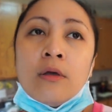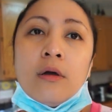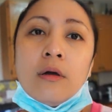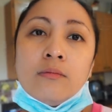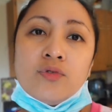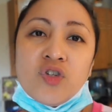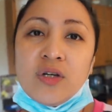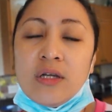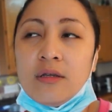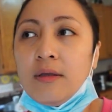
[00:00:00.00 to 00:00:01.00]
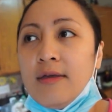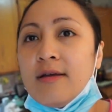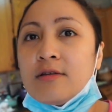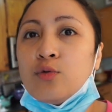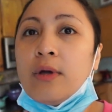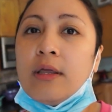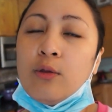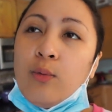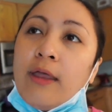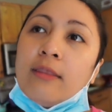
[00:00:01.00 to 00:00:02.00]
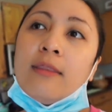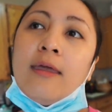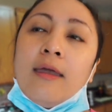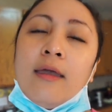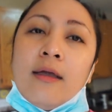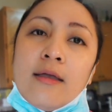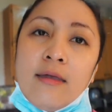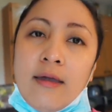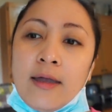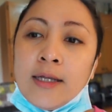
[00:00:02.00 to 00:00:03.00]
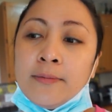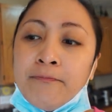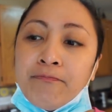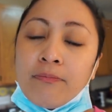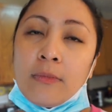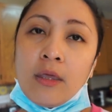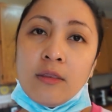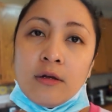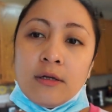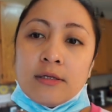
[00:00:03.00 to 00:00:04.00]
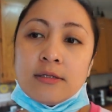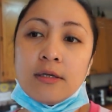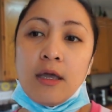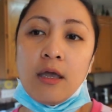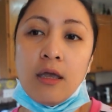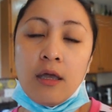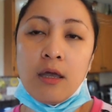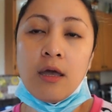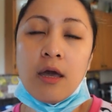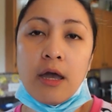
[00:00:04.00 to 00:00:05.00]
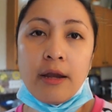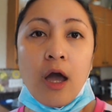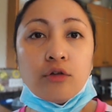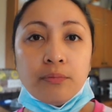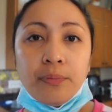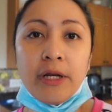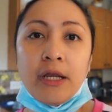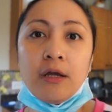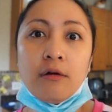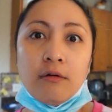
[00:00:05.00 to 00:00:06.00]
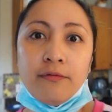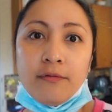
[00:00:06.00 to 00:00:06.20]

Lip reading: During year 2020, ganyan, there is an outbreak of